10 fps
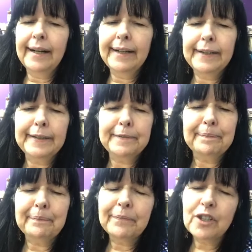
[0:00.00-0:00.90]

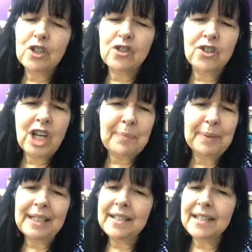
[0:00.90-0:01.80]

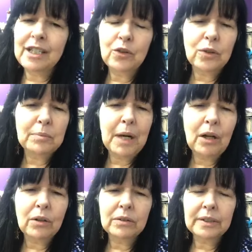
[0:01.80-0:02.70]
J'apprécie tout le
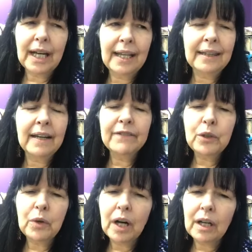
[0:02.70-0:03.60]
monde. I love
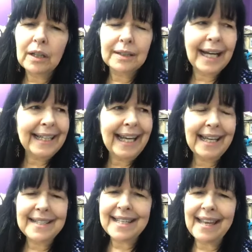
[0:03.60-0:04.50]
you all. I
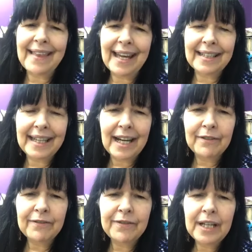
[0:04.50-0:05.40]
can't say that
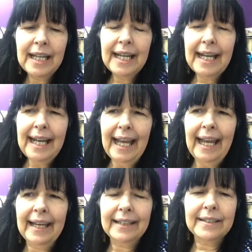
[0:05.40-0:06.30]
enough.
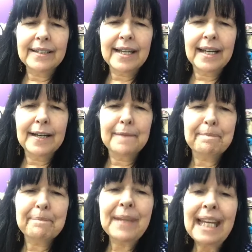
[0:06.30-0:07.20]

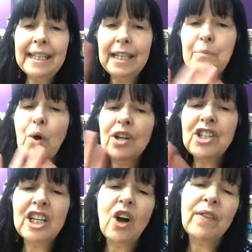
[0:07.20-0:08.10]
And keep
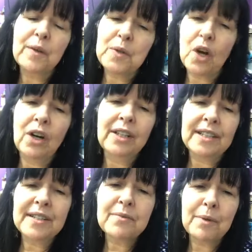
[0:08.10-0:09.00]
watching all those
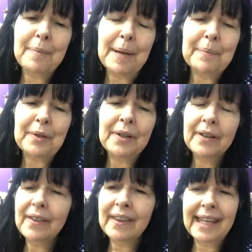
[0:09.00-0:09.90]
artists. Remember,
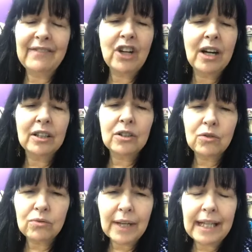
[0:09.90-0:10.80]
they've got
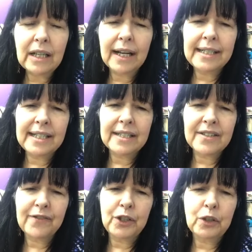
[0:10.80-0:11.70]
great
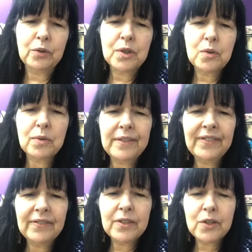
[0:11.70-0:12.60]
ideas for you.
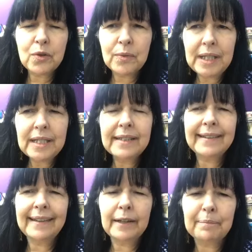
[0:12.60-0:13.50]
Sri
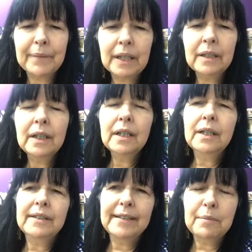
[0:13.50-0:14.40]

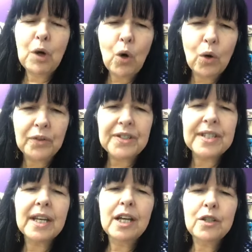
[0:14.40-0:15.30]
Tim
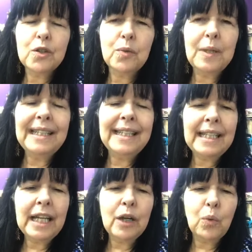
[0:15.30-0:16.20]
Holtz, Sri
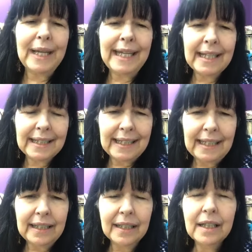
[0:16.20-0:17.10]
Dina
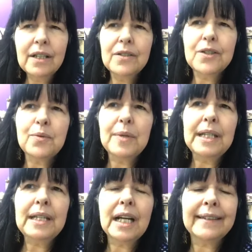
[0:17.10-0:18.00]
Wakely,
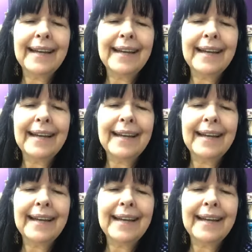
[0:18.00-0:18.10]
Sri